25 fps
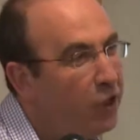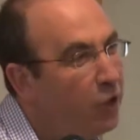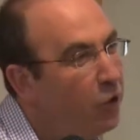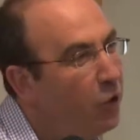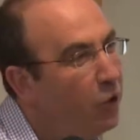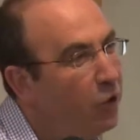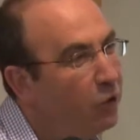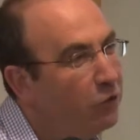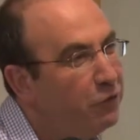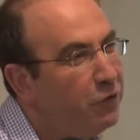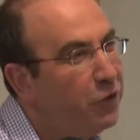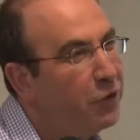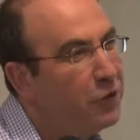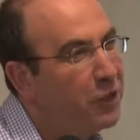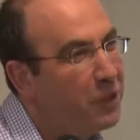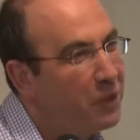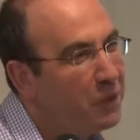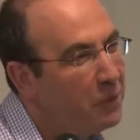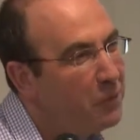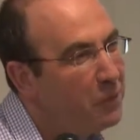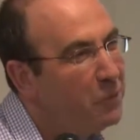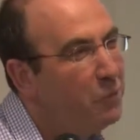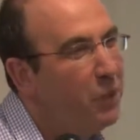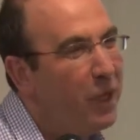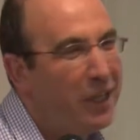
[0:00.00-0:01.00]
Kol for the
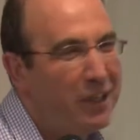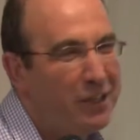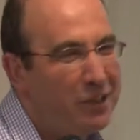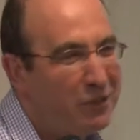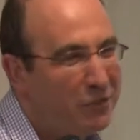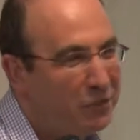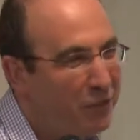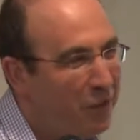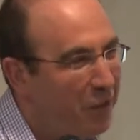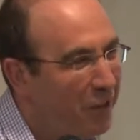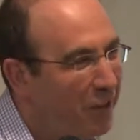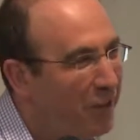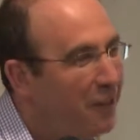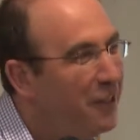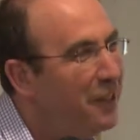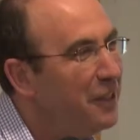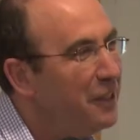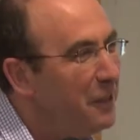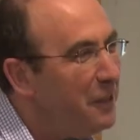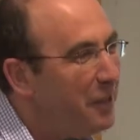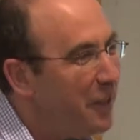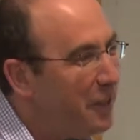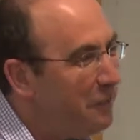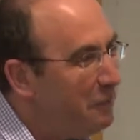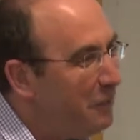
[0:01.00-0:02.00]
wonderful
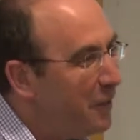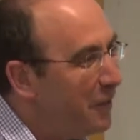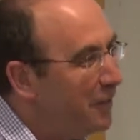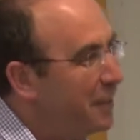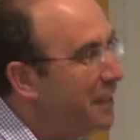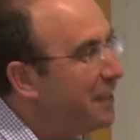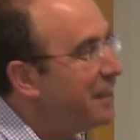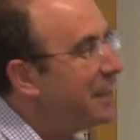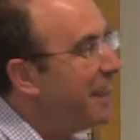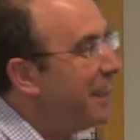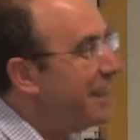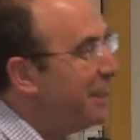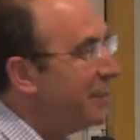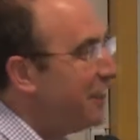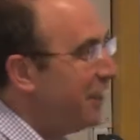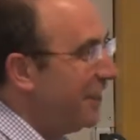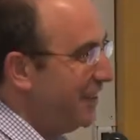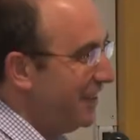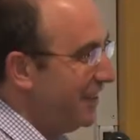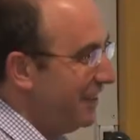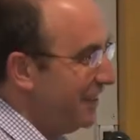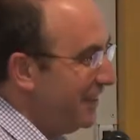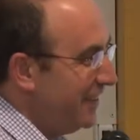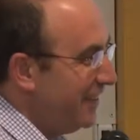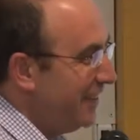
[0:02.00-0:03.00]

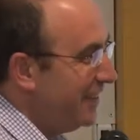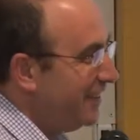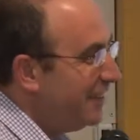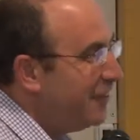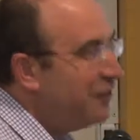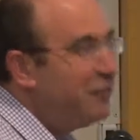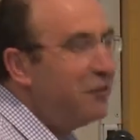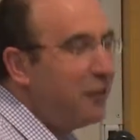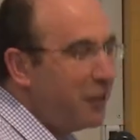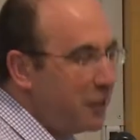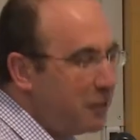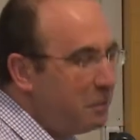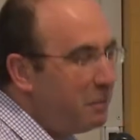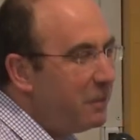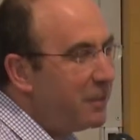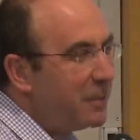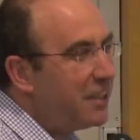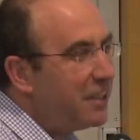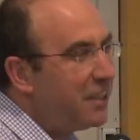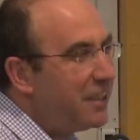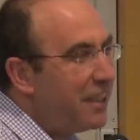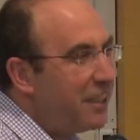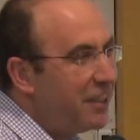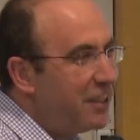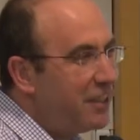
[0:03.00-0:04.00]
presentation, the first
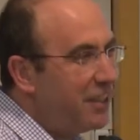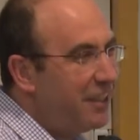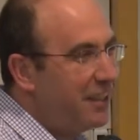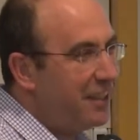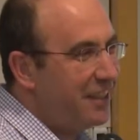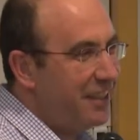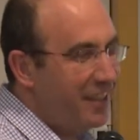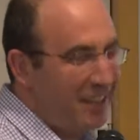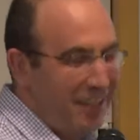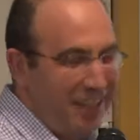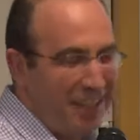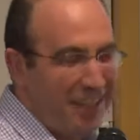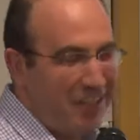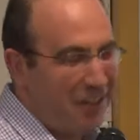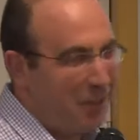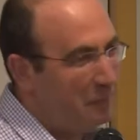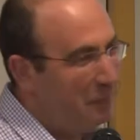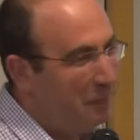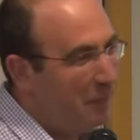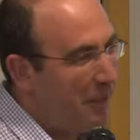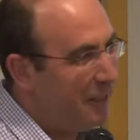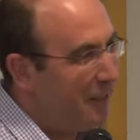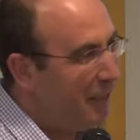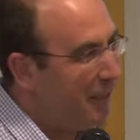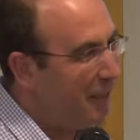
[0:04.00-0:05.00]
presentation in this
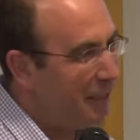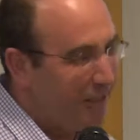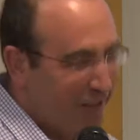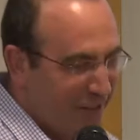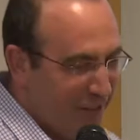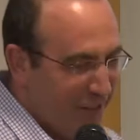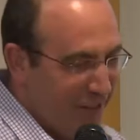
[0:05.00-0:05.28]
meeting,